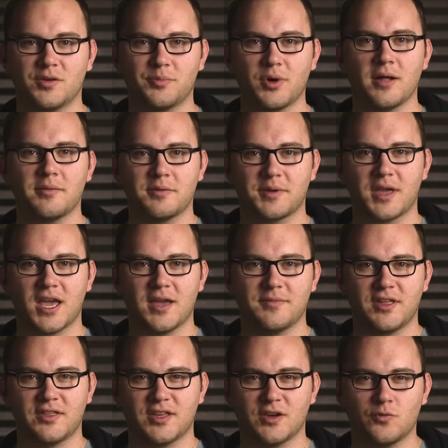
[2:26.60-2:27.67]
The problem came
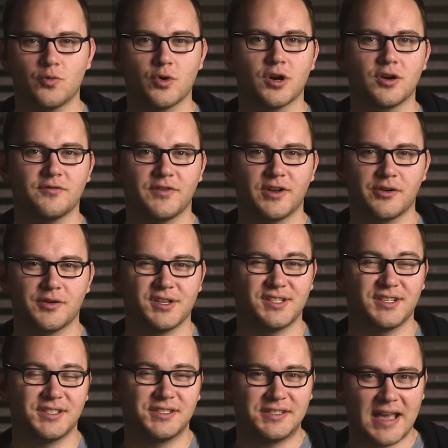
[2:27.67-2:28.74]
that they weren't very
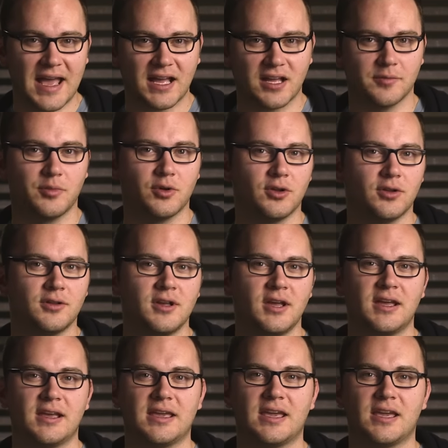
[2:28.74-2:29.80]
stackable
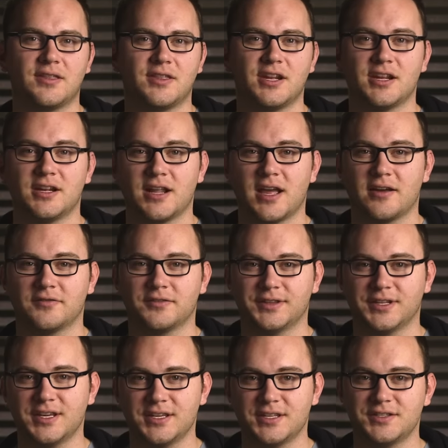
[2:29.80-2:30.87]
and they didn't have
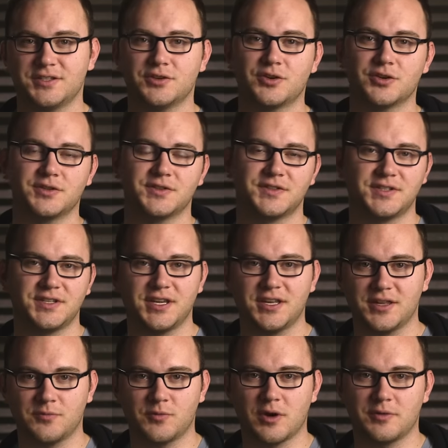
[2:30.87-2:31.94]
lids. You couldn't
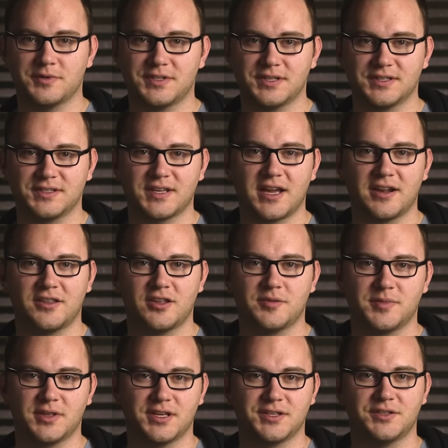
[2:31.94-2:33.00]
see what was inside of
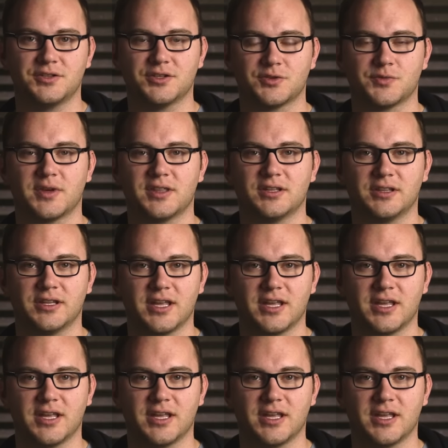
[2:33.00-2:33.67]
them unless you just read the